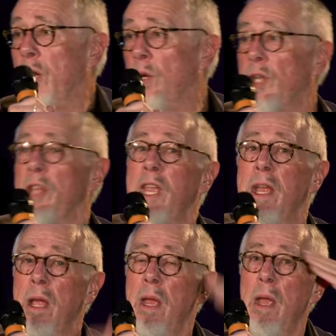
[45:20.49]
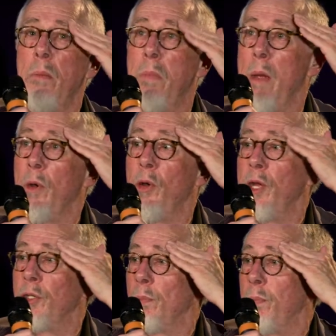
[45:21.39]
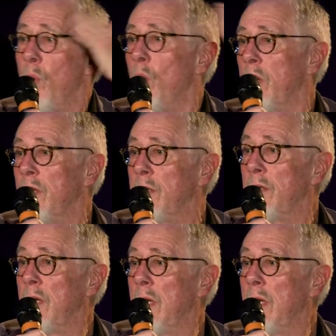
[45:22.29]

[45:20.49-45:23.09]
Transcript: because I think memory is important.